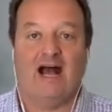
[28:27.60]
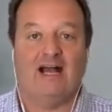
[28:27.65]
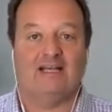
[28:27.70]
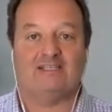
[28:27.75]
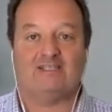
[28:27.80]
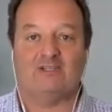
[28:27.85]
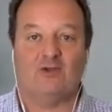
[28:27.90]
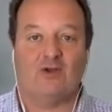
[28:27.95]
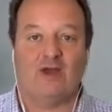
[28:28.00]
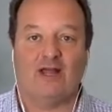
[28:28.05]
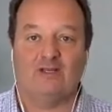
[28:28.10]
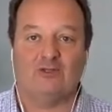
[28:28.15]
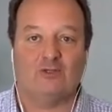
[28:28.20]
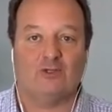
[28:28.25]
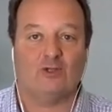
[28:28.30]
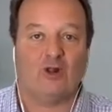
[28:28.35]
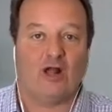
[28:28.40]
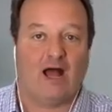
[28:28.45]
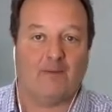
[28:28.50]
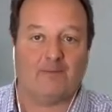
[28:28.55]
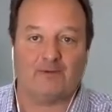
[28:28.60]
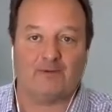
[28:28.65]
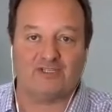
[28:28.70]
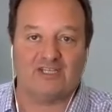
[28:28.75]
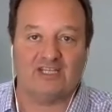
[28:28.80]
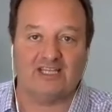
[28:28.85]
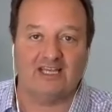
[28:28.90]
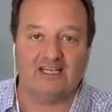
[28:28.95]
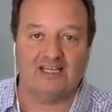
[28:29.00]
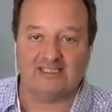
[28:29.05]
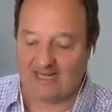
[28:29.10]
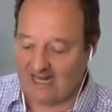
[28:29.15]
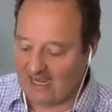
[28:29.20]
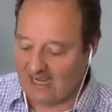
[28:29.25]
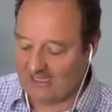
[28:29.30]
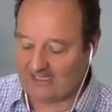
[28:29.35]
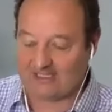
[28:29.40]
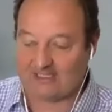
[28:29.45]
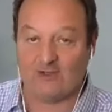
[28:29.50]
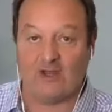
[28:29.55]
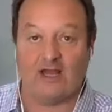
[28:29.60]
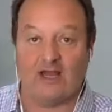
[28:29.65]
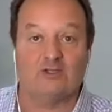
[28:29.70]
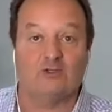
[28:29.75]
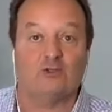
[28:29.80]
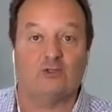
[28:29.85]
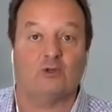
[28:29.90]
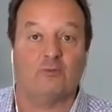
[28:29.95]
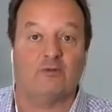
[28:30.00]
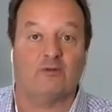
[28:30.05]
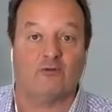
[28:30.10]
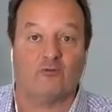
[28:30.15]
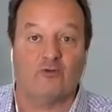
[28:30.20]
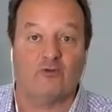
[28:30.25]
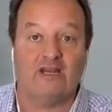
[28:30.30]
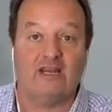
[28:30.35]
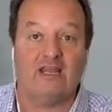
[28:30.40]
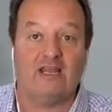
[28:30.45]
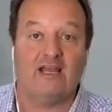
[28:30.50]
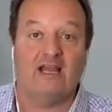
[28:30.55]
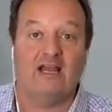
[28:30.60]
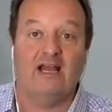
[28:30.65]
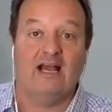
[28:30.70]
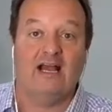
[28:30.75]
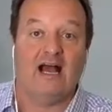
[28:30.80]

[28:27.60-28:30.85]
I still got to do a little opera singing today. I still got to do a little bit of reading.